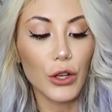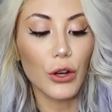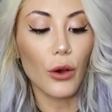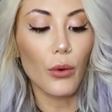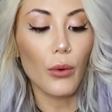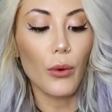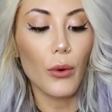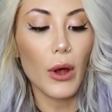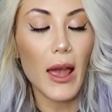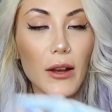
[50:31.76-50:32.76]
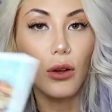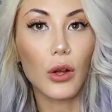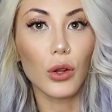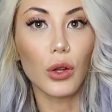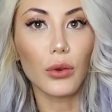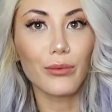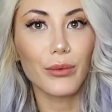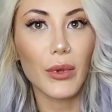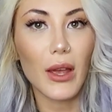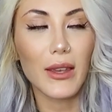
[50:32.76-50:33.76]
you know, and
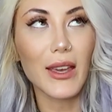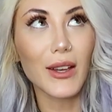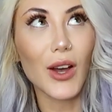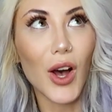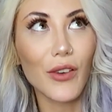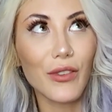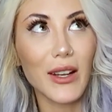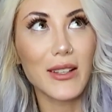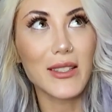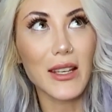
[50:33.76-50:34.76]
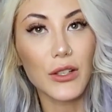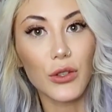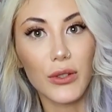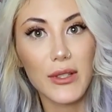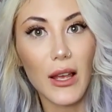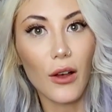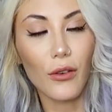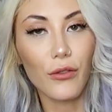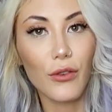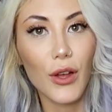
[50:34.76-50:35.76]
get confidence in
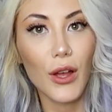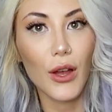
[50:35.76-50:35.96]
yourself